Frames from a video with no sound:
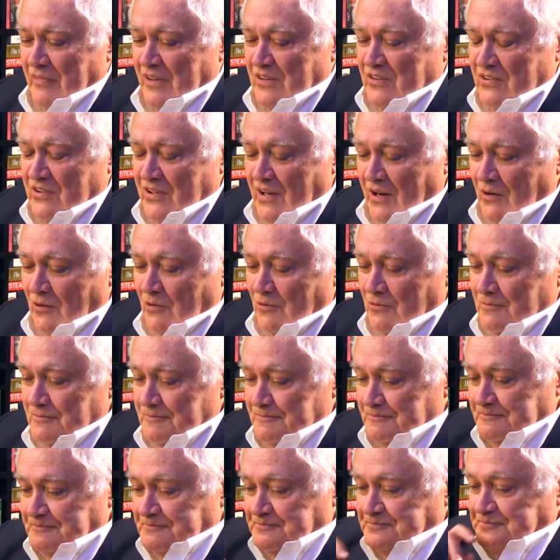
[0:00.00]
So,
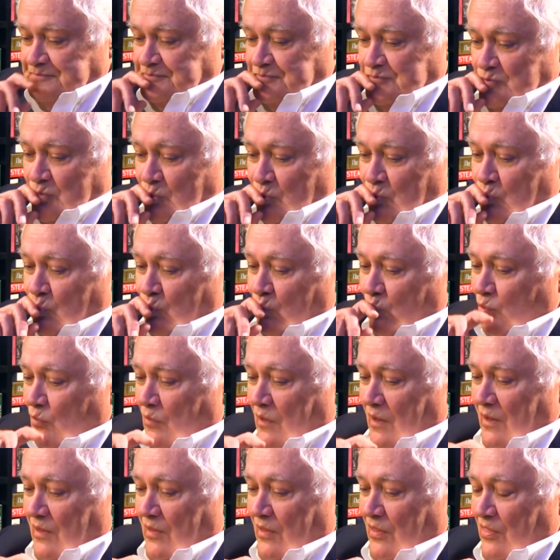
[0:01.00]

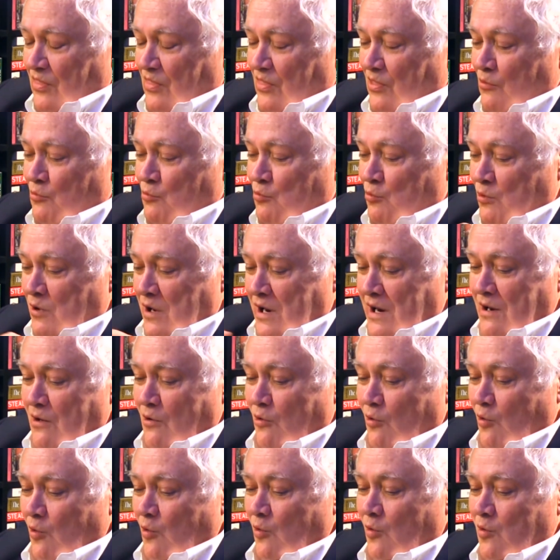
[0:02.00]
the
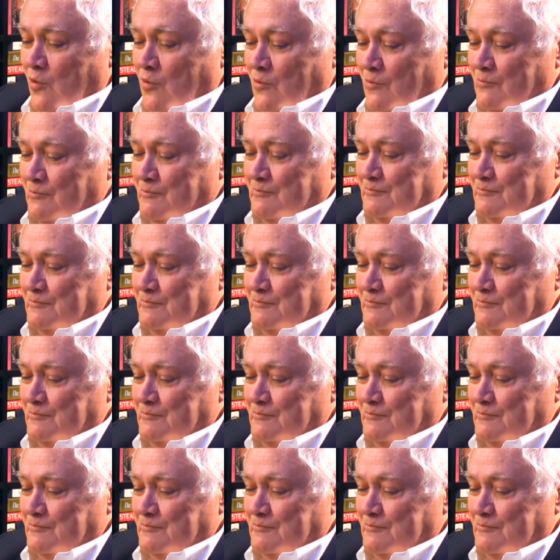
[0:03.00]
real